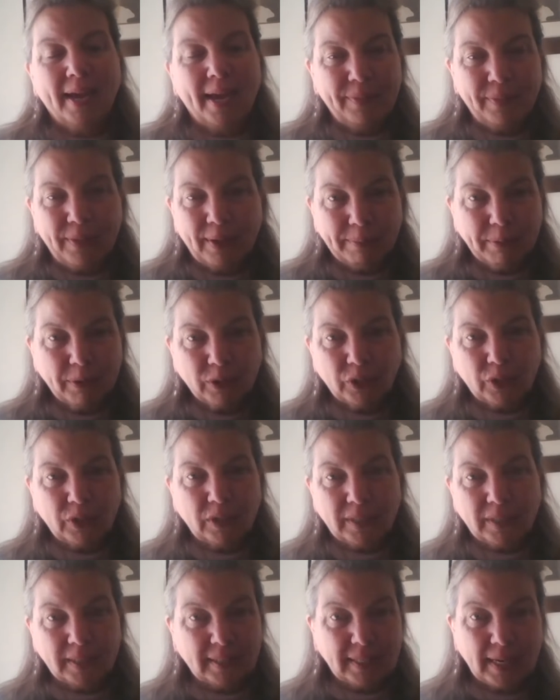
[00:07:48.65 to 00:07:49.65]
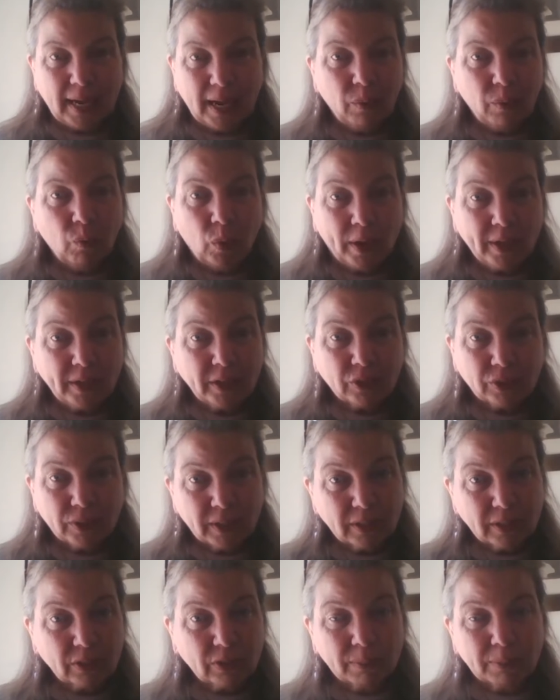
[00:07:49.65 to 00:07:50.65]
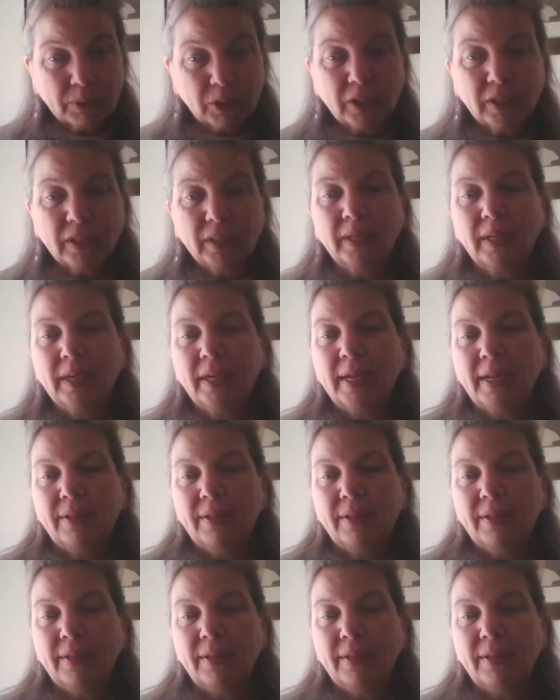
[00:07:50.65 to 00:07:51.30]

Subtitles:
and that person does not want transcription,